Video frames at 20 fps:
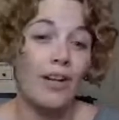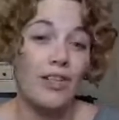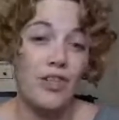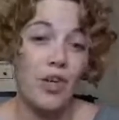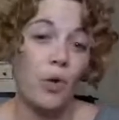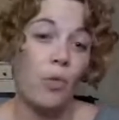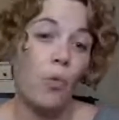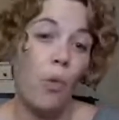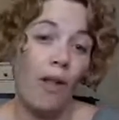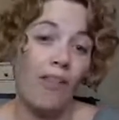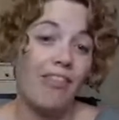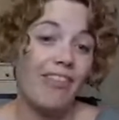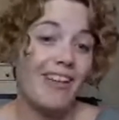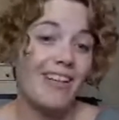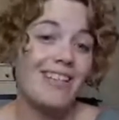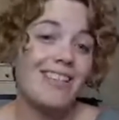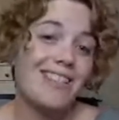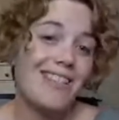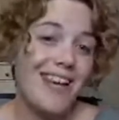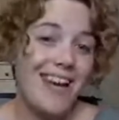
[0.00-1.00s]
I don't want
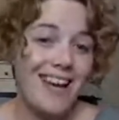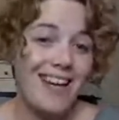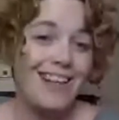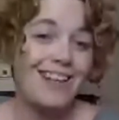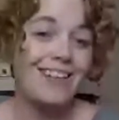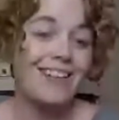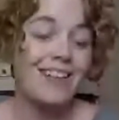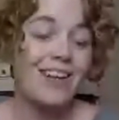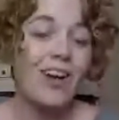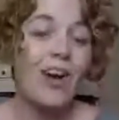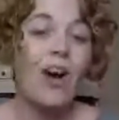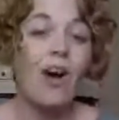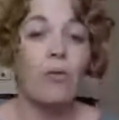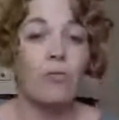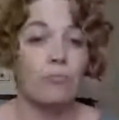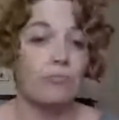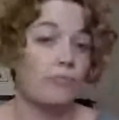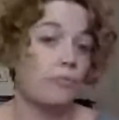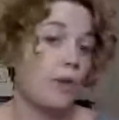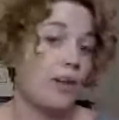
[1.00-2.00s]
this thing,
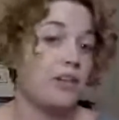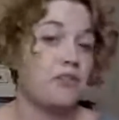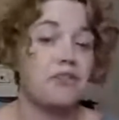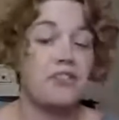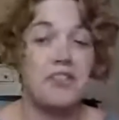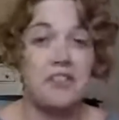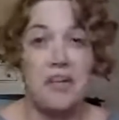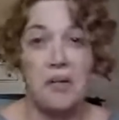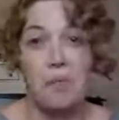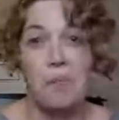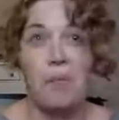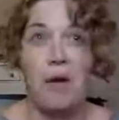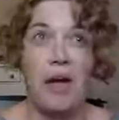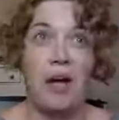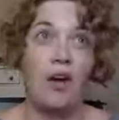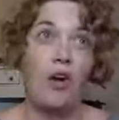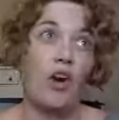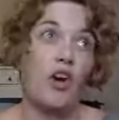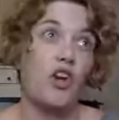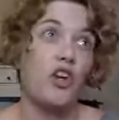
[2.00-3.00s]
whether it's a dick
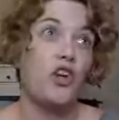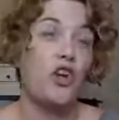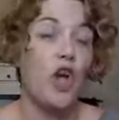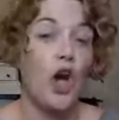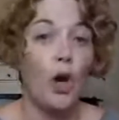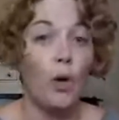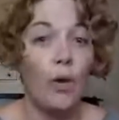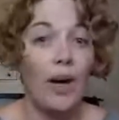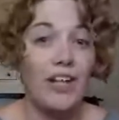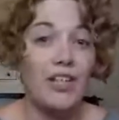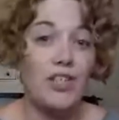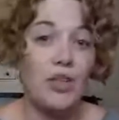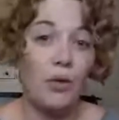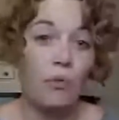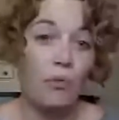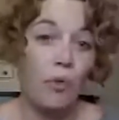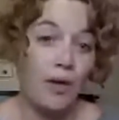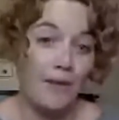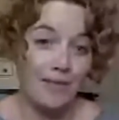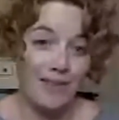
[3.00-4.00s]
pic or no, I
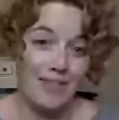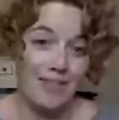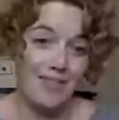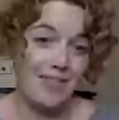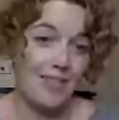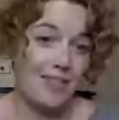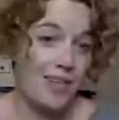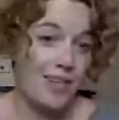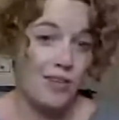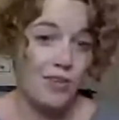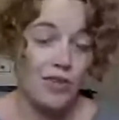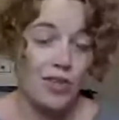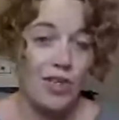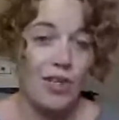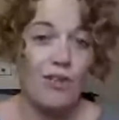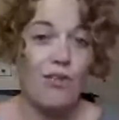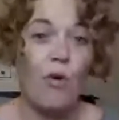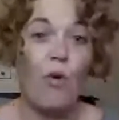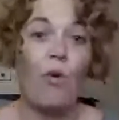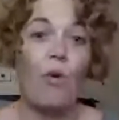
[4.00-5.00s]
don't want this
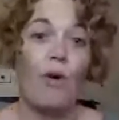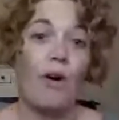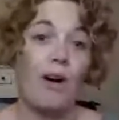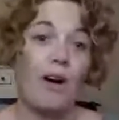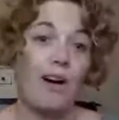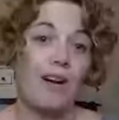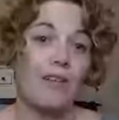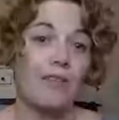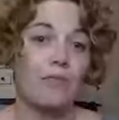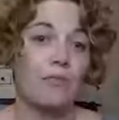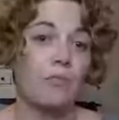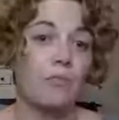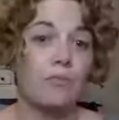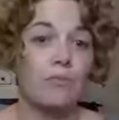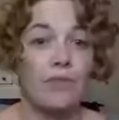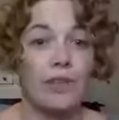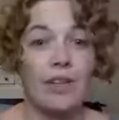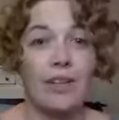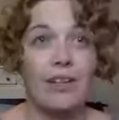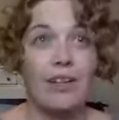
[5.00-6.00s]
attention, or
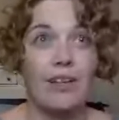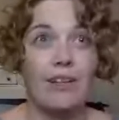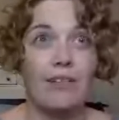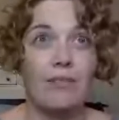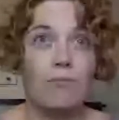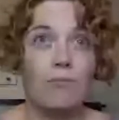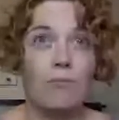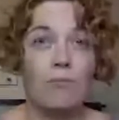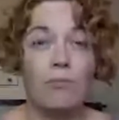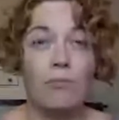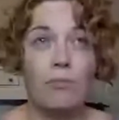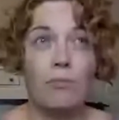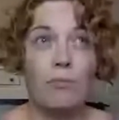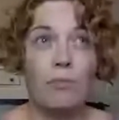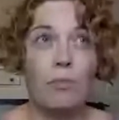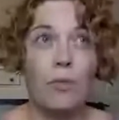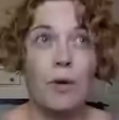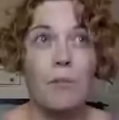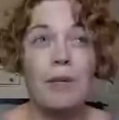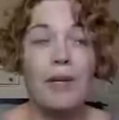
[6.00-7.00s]

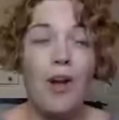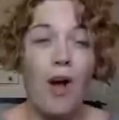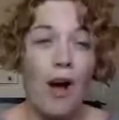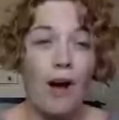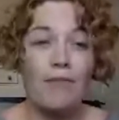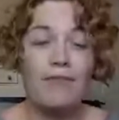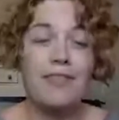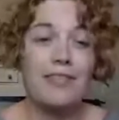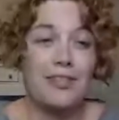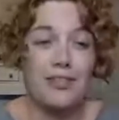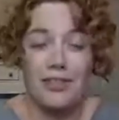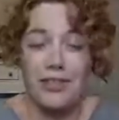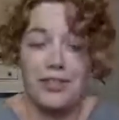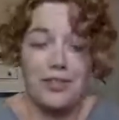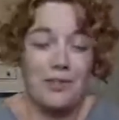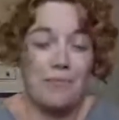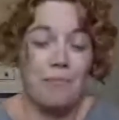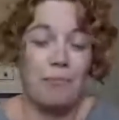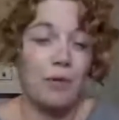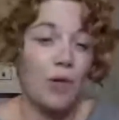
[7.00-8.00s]
women often
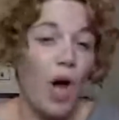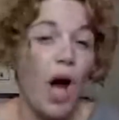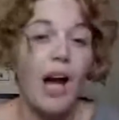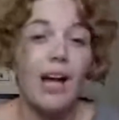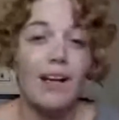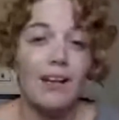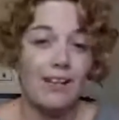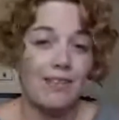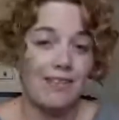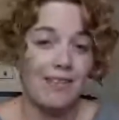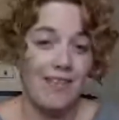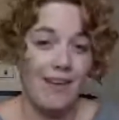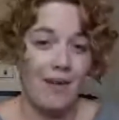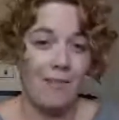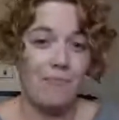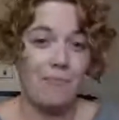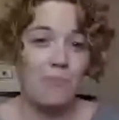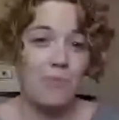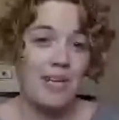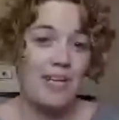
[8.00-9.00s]
just block
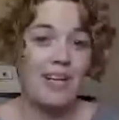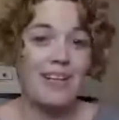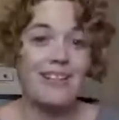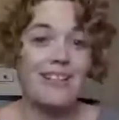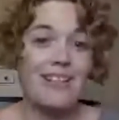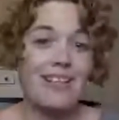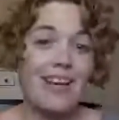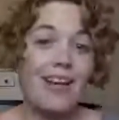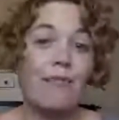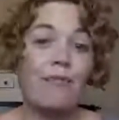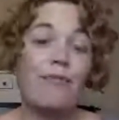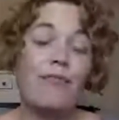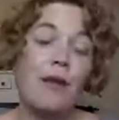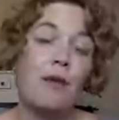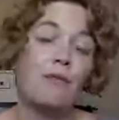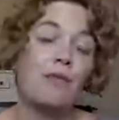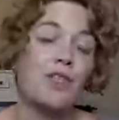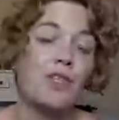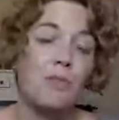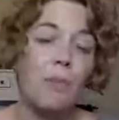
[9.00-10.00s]
them, because if they
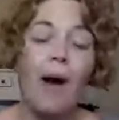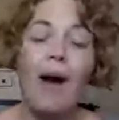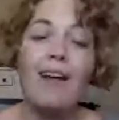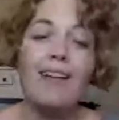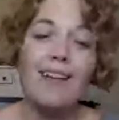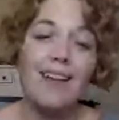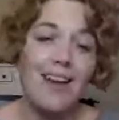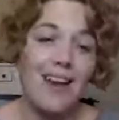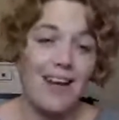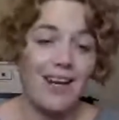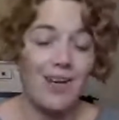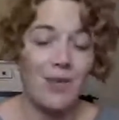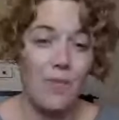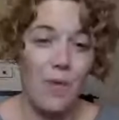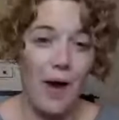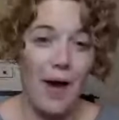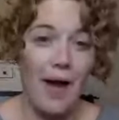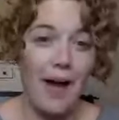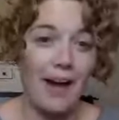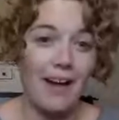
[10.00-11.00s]
respond in any
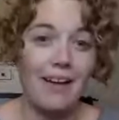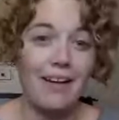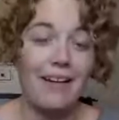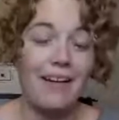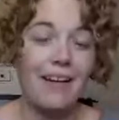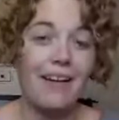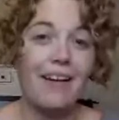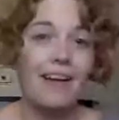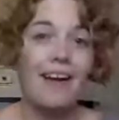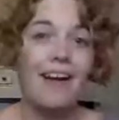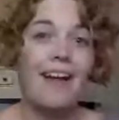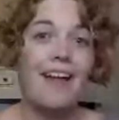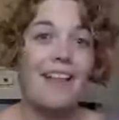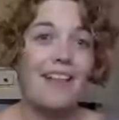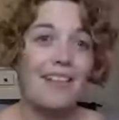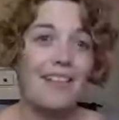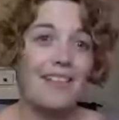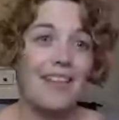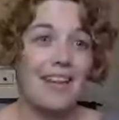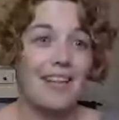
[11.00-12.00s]
way,
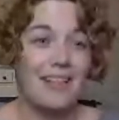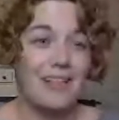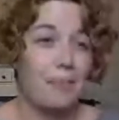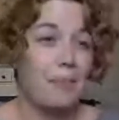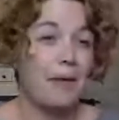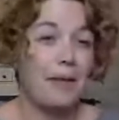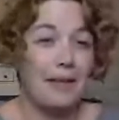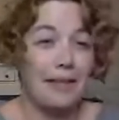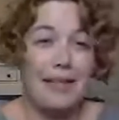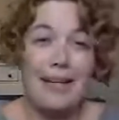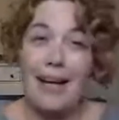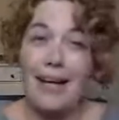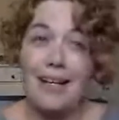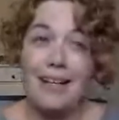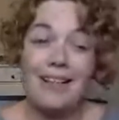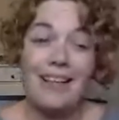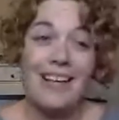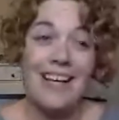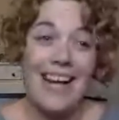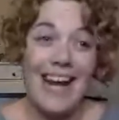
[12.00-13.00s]
they typically
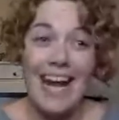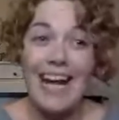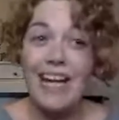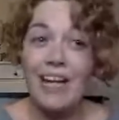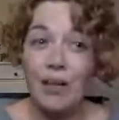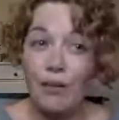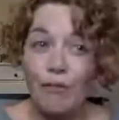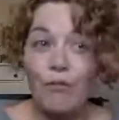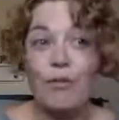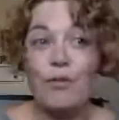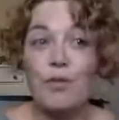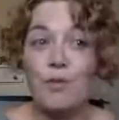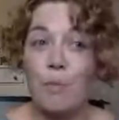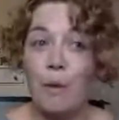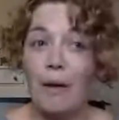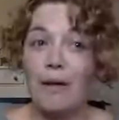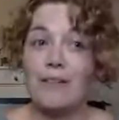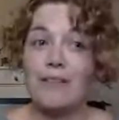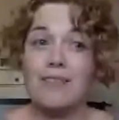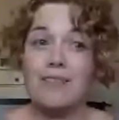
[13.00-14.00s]
get negative
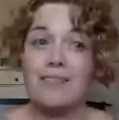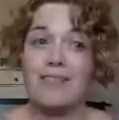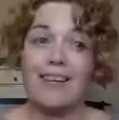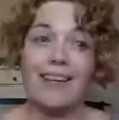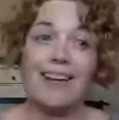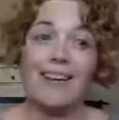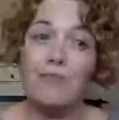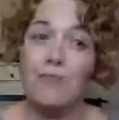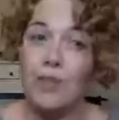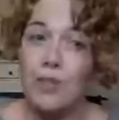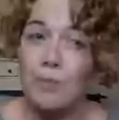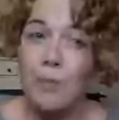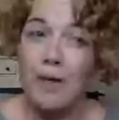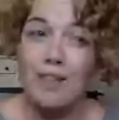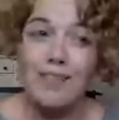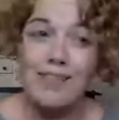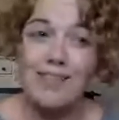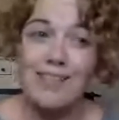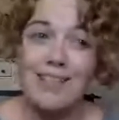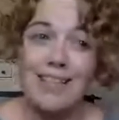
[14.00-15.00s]
response. They get
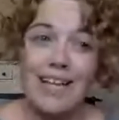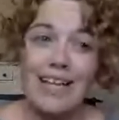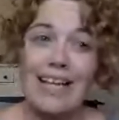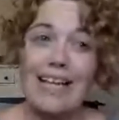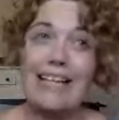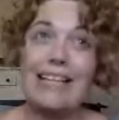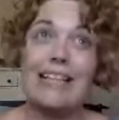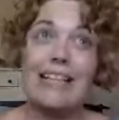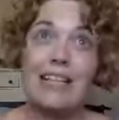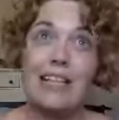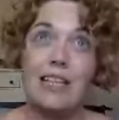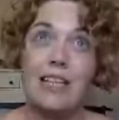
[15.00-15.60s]
responses like